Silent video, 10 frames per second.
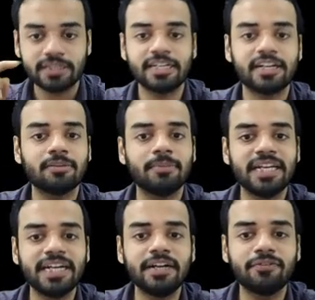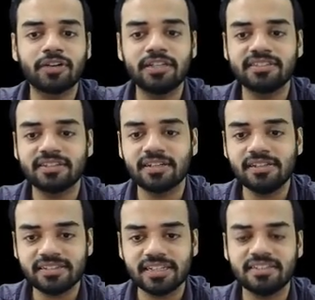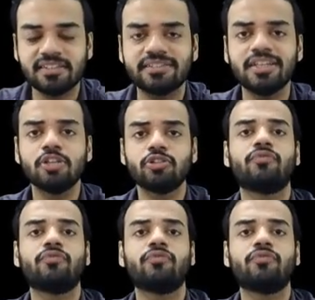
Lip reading: there are many different several stages. So